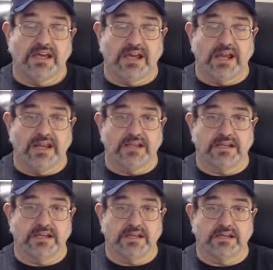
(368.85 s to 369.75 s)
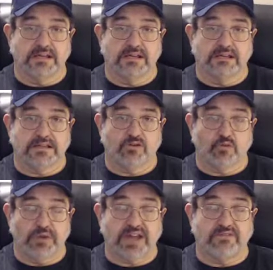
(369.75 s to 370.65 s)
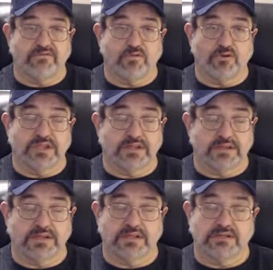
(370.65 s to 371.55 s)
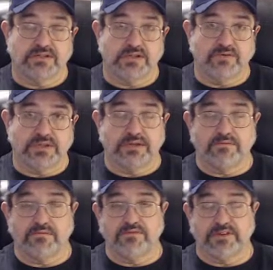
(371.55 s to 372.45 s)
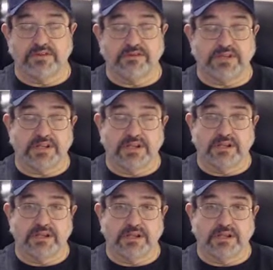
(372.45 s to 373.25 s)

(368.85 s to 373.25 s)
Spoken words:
and go back and forth to them rather than,